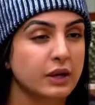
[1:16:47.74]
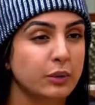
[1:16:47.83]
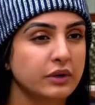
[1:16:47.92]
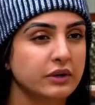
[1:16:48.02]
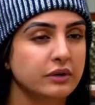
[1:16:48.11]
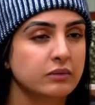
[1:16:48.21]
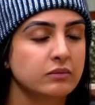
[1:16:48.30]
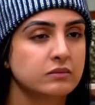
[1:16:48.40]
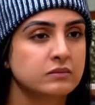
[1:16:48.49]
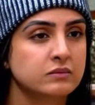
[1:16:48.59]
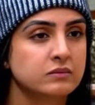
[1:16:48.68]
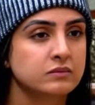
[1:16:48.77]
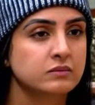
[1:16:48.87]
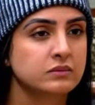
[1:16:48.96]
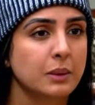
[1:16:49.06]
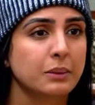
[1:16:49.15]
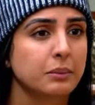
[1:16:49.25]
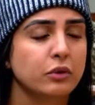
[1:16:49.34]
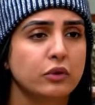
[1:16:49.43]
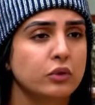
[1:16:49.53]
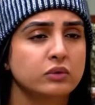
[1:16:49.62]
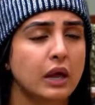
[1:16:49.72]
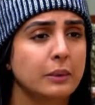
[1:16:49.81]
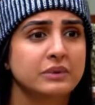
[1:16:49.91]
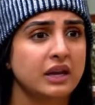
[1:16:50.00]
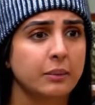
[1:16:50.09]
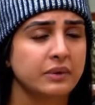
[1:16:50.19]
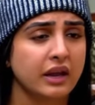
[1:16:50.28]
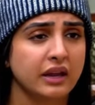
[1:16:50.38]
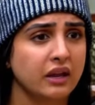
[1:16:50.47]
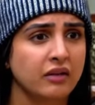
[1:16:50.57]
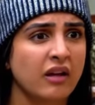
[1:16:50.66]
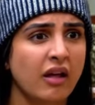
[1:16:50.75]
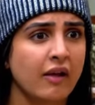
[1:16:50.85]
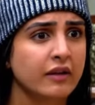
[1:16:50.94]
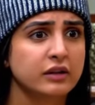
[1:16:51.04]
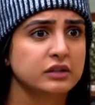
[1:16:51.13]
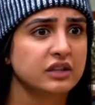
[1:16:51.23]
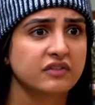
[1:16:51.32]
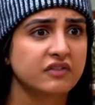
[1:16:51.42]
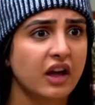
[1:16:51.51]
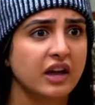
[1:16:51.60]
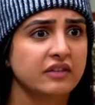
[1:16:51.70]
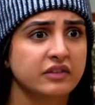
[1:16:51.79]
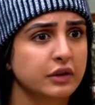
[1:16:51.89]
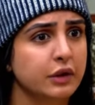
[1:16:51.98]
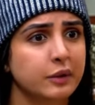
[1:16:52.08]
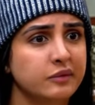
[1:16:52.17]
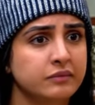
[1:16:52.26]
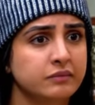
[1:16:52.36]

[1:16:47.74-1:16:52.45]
I wonder. I'm gonna pull the whole I'm dumb naive to the five, you know?